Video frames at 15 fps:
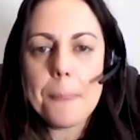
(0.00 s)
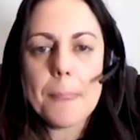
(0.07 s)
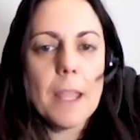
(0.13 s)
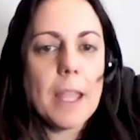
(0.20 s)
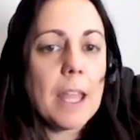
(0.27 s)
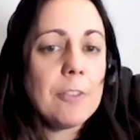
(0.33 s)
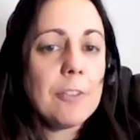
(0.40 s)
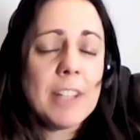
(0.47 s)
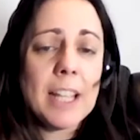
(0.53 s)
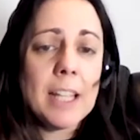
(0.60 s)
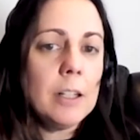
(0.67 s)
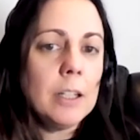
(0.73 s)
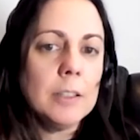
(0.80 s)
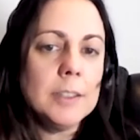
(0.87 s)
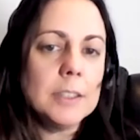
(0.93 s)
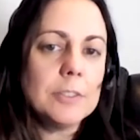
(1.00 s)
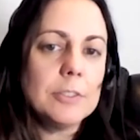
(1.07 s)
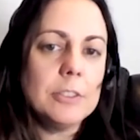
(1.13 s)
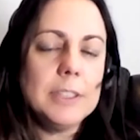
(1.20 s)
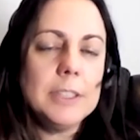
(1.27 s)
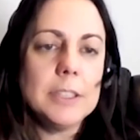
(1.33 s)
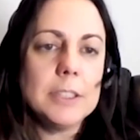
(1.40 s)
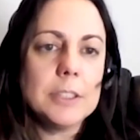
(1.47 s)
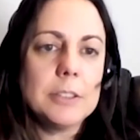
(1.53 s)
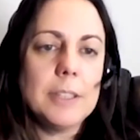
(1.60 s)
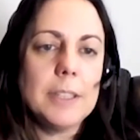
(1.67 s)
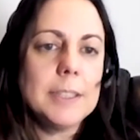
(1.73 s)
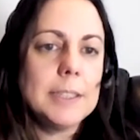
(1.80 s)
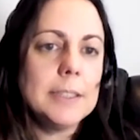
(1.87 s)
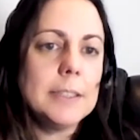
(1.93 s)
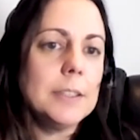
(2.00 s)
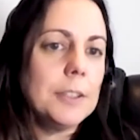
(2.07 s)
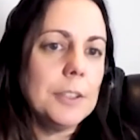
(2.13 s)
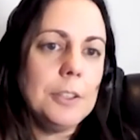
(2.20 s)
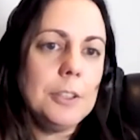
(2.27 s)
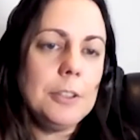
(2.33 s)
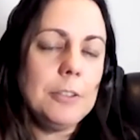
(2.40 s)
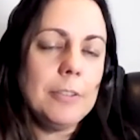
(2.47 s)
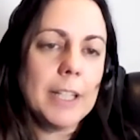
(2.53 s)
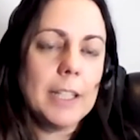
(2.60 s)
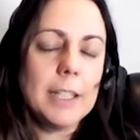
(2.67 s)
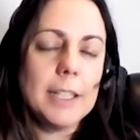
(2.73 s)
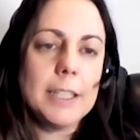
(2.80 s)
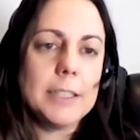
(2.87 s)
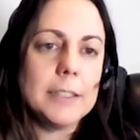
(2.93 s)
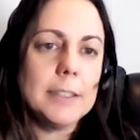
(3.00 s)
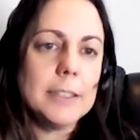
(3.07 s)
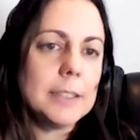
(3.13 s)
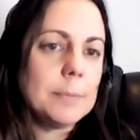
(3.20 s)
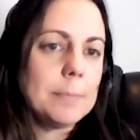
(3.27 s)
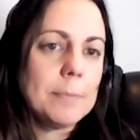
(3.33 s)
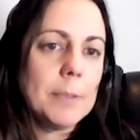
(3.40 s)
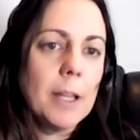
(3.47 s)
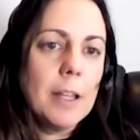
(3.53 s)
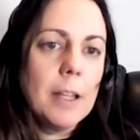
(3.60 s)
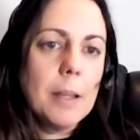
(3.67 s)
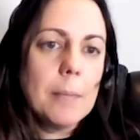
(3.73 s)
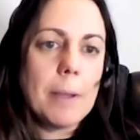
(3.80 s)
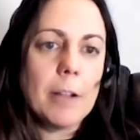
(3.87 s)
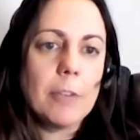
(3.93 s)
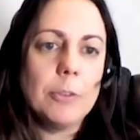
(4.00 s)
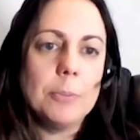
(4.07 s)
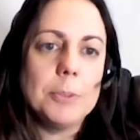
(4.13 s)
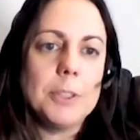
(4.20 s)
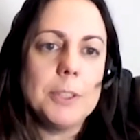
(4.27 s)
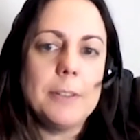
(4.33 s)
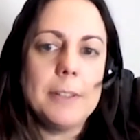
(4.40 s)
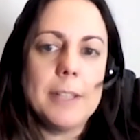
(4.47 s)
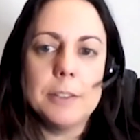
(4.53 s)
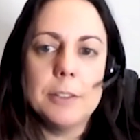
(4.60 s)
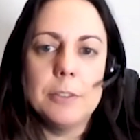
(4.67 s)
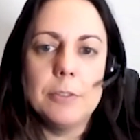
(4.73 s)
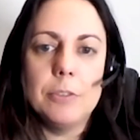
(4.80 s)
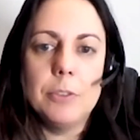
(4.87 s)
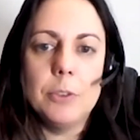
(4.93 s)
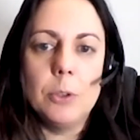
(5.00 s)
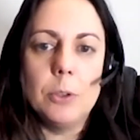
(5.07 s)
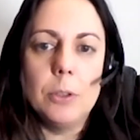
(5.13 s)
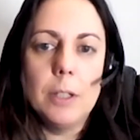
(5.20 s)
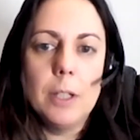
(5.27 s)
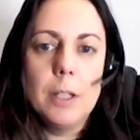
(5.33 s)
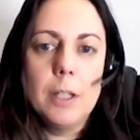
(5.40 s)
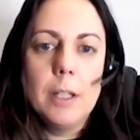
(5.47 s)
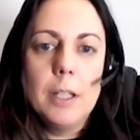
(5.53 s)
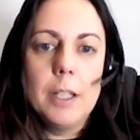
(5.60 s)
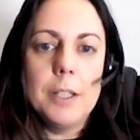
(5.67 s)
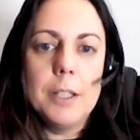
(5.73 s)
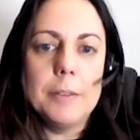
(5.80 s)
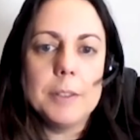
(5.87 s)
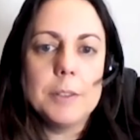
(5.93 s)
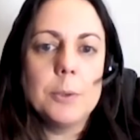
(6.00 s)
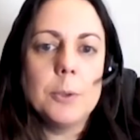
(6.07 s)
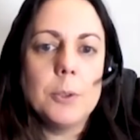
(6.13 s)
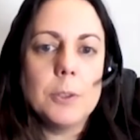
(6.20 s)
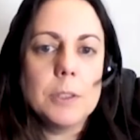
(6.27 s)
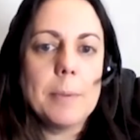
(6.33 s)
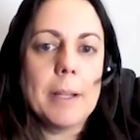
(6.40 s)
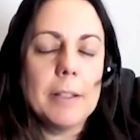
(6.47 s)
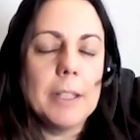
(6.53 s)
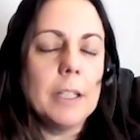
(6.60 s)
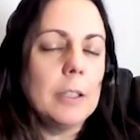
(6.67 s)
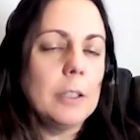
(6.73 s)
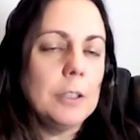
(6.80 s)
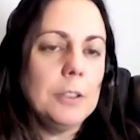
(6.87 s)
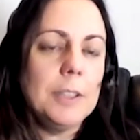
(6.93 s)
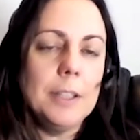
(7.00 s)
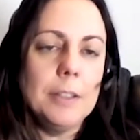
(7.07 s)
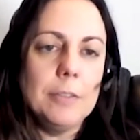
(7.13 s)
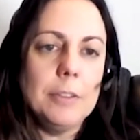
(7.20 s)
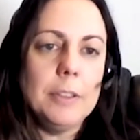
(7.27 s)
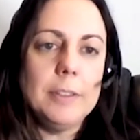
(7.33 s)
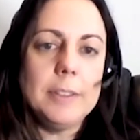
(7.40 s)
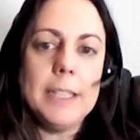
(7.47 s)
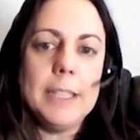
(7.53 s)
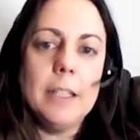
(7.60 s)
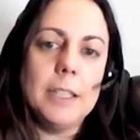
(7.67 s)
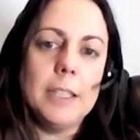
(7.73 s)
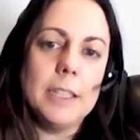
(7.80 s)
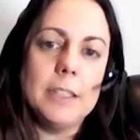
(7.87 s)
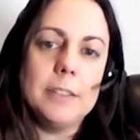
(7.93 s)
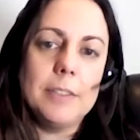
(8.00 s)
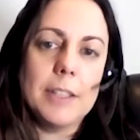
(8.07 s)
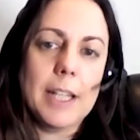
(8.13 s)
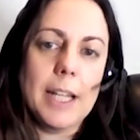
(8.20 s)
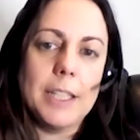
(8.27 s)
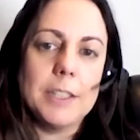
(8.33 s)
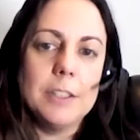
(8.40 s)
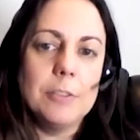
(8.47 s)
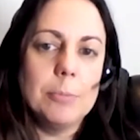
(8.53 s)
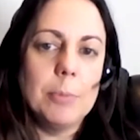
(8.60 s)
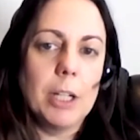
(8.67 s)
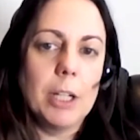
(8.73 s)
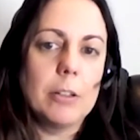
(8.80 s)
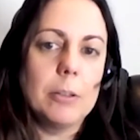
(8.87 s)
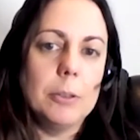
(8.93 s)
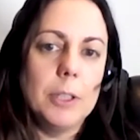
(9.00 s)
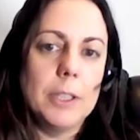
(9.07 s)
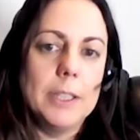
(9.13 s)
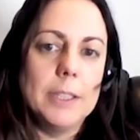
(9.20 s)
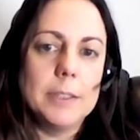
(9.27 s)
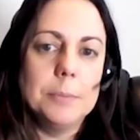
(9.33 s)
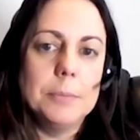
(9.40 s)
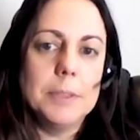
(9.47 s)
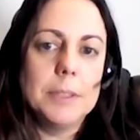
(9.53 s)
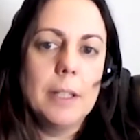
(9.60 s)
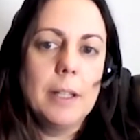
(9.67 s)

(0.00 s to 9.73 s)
FDA guidance for industry, this isn't a new regulation, this is back from 2004. It talks about including the routine identification of microorganisms